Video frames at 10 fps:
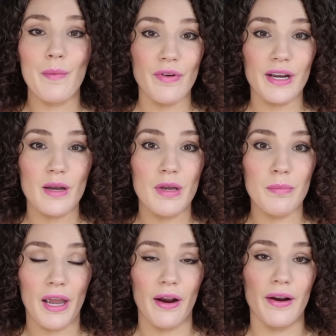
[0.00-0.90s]
I would
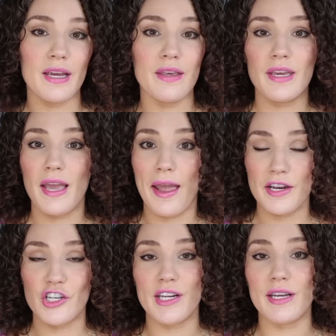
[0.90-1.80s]
recommend pairing the
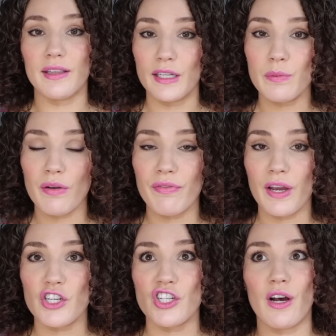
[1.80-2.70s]
AG Liquid
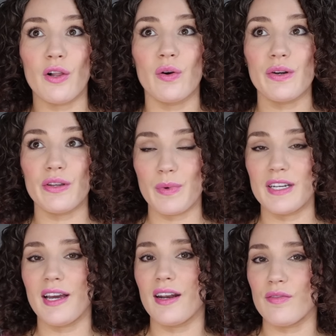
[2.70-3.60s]
Effects Gel or the
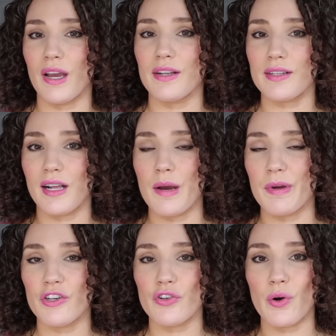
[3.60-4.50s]
Ouidad Advanced Climate
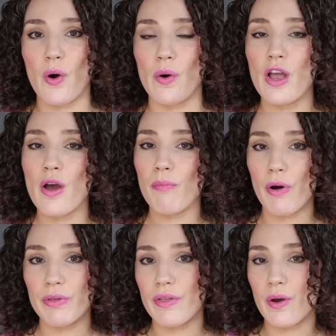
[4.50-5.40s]
Control
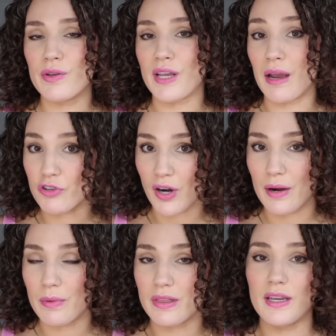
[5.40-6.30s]
both of those I've
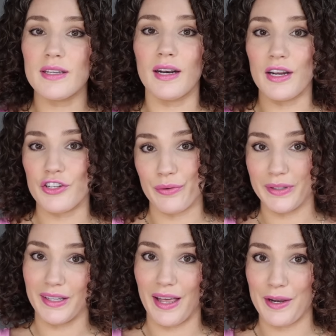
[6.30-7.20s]
tried with these and I do
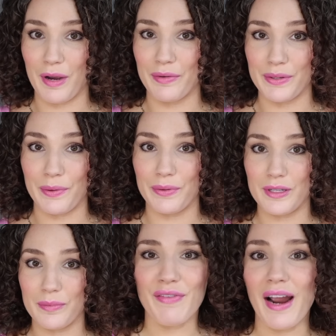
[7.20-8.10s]
really like my
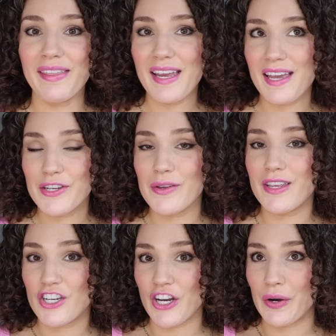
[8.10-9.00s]
results. Finally into the
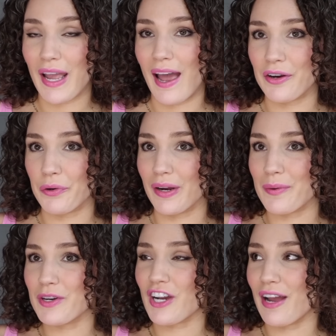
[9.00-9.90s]
gel category,
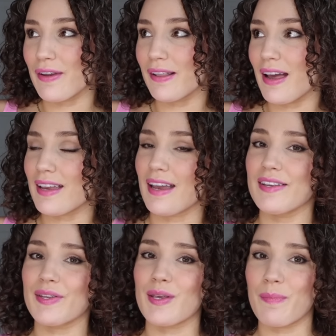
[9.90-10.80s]
which I feel like
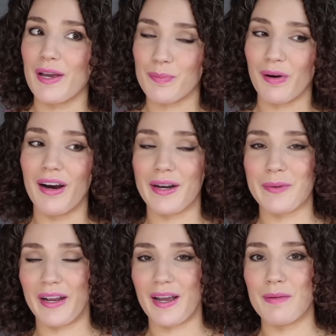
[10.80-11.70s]
is the best product
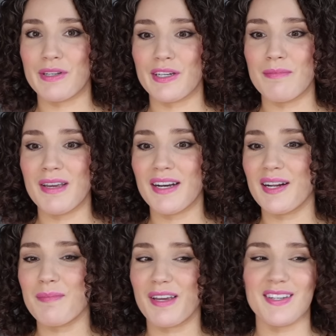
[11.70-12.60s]
when it comes to
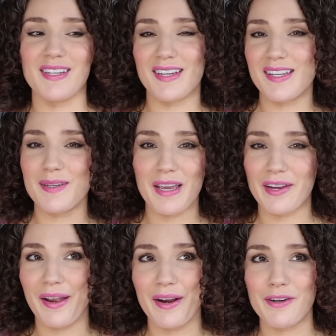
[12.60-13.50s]
humidity because it doesn't make
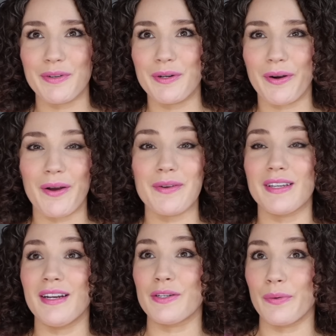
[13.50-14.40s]
your hair feel gross
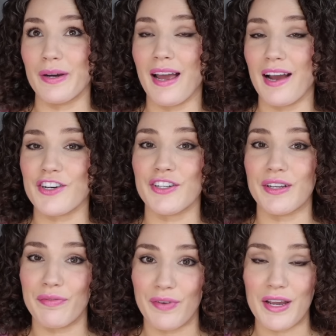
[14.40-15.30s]
and it's going to
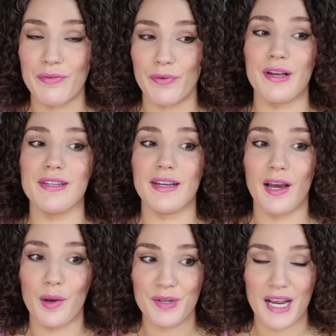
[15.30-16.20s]
actually fight frizz and
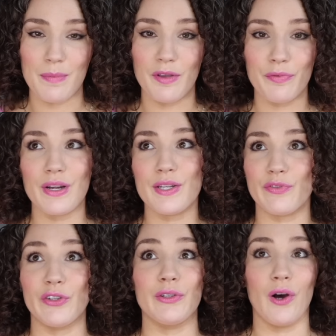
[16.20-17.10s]
help tame the frizz
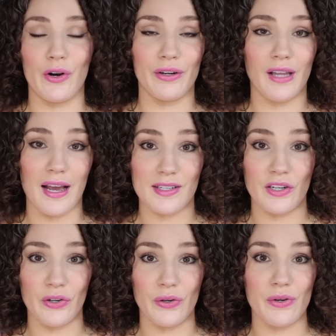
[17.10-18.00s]
for longer lasting
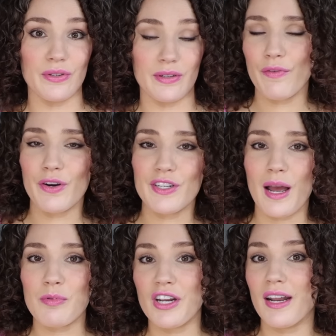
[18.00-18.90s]
curls. First
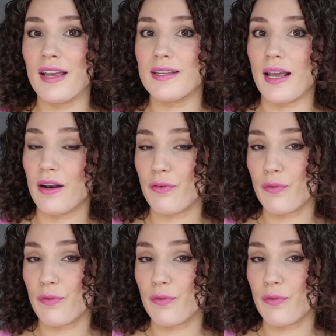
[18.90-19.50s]
option is an